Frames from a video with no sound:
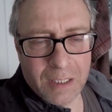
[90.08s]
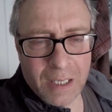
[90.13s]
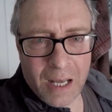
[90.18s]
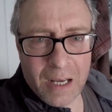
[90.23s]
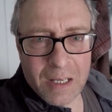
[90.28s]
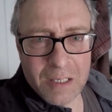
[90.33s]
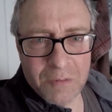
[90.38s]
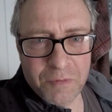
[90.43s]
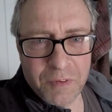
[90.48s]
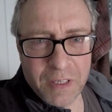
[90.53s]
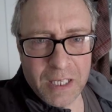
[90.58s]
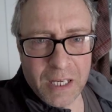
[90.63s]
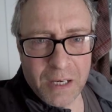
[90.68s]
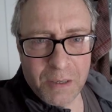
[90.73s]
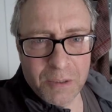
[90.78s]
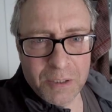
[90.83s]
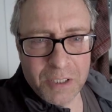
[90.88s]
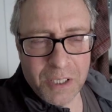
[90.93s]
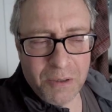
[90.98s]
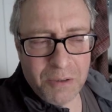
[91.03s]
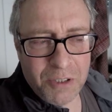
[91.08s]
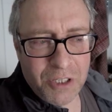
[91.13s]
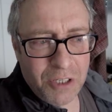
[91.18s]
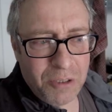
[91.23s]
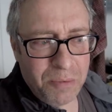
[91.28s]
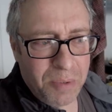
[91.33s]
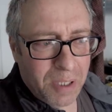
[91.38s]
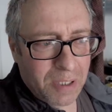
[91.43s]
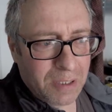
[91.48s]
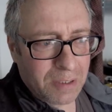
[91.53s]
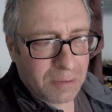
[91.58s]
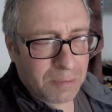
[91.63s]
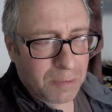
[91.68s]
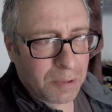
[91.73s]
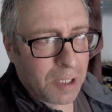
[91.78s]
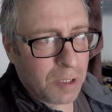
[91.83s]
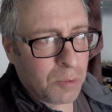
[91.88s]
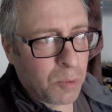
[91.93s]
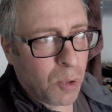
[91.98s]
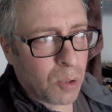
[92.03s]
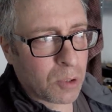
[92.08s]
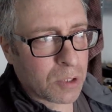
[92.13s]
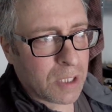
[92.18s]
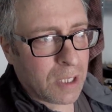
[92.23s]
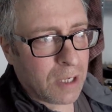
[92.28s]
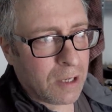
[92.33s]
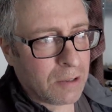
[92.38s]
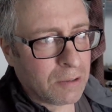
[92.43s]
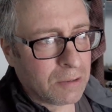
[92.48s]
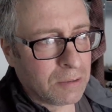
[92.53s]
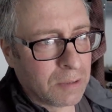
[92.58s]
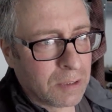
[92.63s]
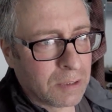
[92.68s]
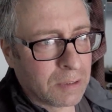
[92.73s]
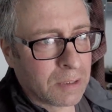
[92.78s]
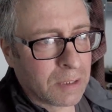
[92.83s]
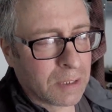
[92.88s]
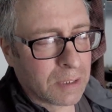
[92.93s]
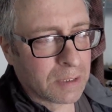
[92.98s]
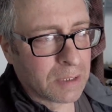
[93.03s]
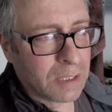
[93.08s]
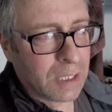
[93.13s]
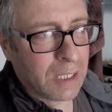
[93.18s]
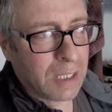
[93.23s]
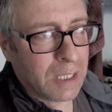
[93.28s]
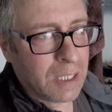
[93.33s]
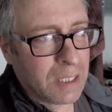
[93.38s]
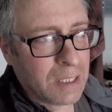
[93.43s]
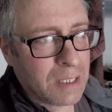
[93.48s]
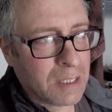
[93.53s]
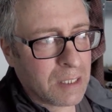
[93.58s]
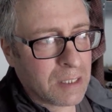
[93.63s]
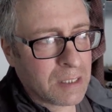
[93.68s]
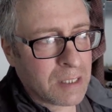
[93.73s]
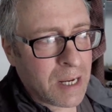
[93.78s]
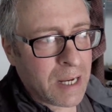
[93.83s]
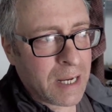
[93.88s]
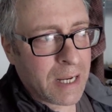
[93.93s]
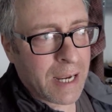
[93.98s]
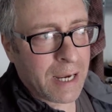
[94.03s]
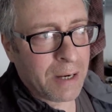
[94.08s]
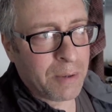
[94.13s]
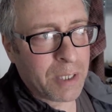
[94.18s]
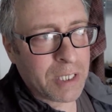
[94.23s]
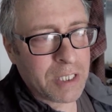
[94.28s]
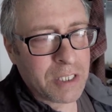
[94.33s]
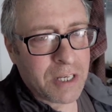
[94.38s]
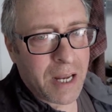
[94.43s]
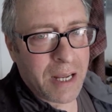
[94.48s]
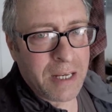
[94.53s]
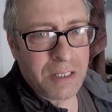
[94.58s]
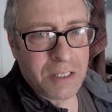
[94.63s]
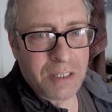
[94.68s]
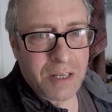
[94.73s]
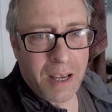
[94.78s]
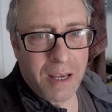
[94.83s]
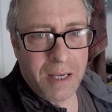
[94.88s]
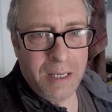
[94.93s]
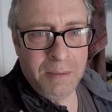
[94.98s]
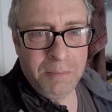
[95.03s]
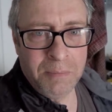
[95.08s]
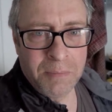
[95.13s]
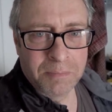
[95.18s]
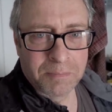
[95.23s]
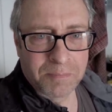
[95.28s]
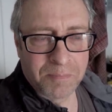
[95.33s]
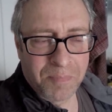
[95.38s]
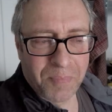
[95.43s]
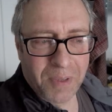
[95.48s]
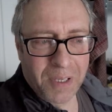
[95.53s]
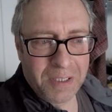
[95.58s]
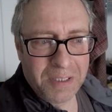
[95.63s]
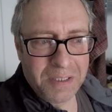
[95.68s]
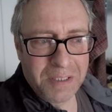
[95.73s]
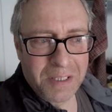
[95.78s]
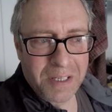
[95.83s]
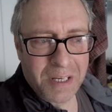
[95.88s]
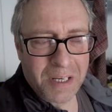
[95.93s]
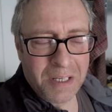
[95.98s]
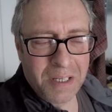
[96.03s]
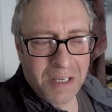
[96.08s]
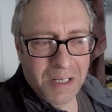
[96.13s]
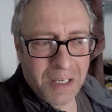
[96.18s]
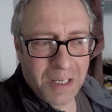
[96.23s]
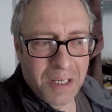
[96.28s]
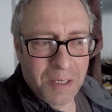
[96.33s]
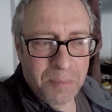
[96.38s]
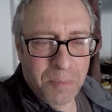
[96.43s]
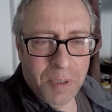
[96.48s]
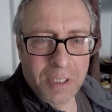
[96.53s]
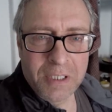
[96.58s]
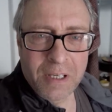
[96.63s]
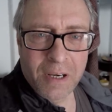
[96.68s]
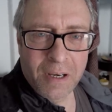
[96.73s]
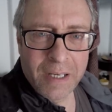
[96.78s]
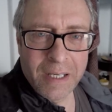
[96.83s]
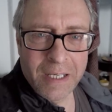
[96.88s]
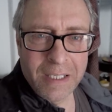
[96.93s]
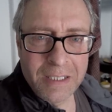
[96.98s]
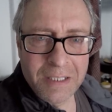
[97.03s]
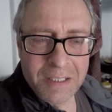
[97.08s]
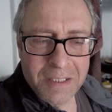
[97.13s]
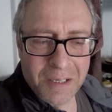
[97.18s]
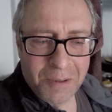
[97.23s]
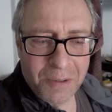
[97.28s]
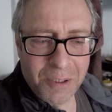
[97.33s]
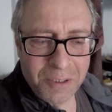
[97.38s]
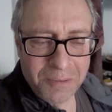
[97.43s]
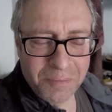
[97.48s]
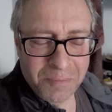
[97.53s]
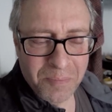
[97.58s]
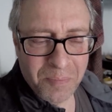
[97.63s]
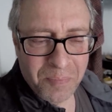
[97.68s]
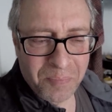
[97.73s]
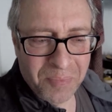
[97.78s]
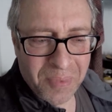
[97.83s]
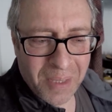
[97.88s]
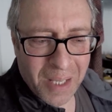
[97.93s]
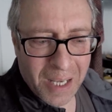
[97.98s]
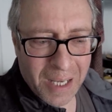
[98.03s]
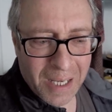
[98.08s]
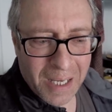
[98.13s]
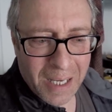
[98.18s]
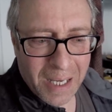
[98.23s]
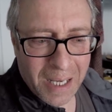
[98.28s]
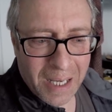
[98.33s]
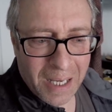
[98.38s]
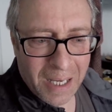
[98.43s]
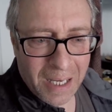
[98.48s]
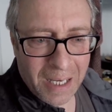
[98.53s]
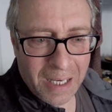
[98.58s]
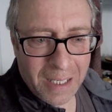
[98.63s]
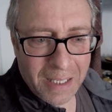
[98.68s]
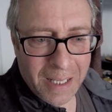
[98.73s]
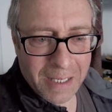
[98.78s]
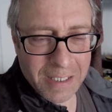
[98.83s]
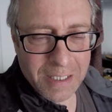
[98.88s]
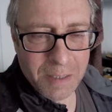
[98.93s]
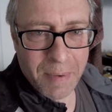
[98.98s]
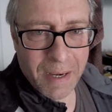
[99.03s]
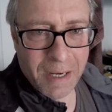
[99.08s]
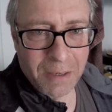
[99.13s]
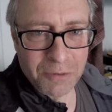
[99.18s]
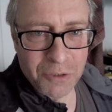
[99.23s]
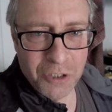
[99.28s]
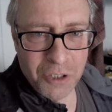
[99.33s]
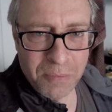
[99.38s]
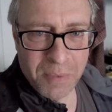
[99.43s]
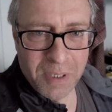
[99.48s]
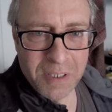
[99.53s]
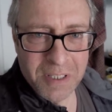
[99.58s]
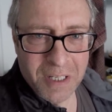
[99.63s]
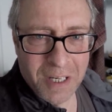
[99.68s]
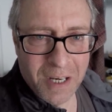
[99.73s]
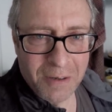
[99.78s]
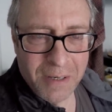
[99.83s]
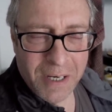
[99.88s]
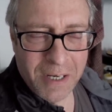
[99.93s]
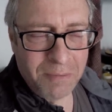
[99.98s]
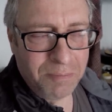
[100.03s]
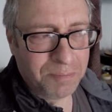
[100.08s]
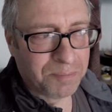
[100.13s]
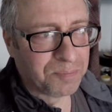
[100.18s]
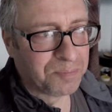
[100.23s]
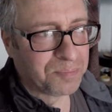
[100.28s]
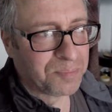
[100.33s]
last video on YouTube where I walked along saying how I stay sane and my diet and so on, that's about 2 months ago now.